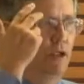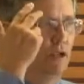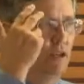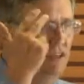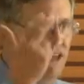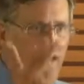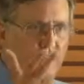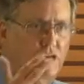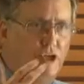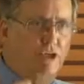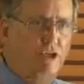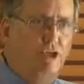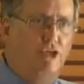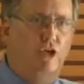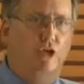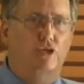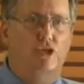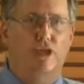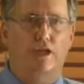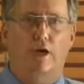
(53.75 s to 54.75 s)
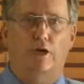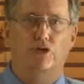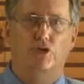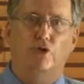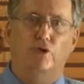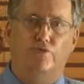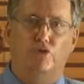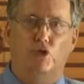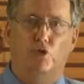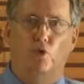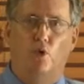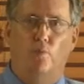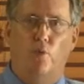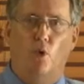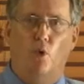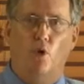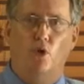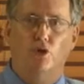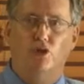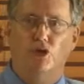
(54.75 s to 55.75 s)
Texas Association of School
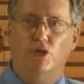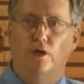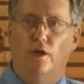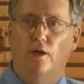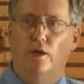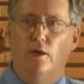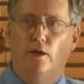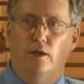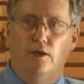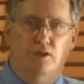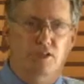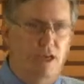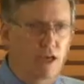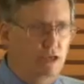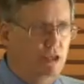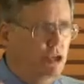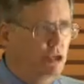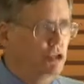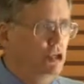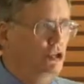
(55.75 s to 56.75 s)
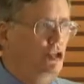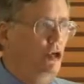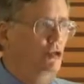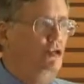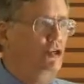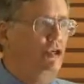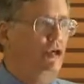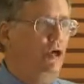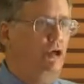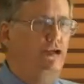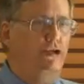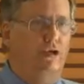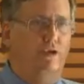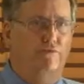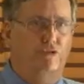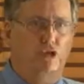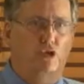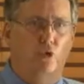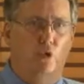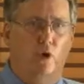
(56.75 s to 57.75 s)
Boards, Texas Association
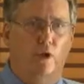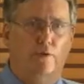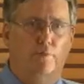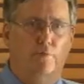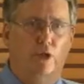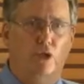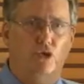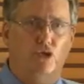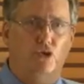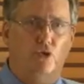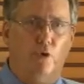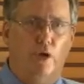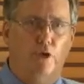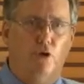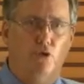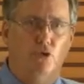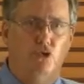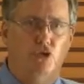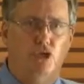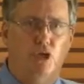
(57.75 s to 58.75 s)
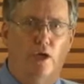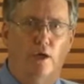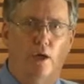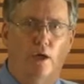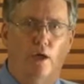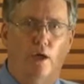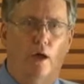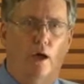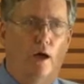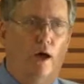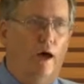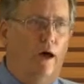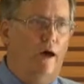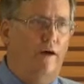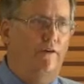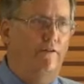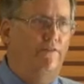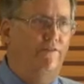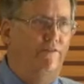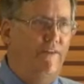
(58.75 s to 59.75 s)
of School Administrators,
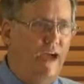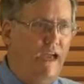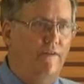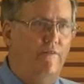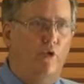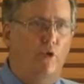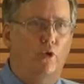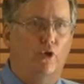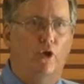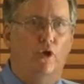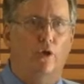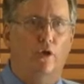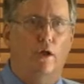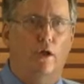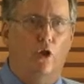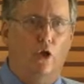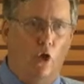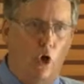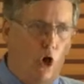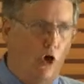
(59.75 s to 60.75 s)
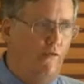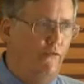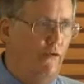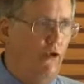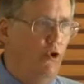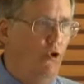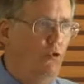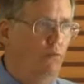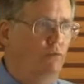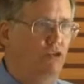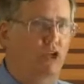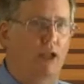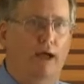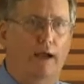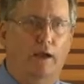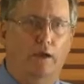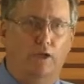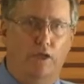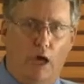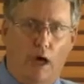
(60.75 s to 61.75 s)
favored law firms
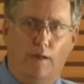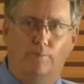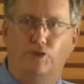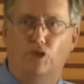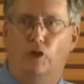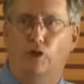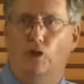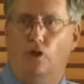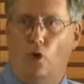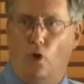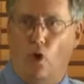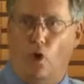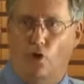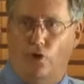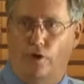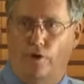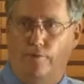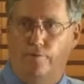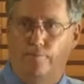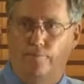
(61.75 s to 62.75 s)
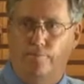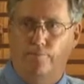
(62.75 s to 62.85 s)
like Thompson and Horton,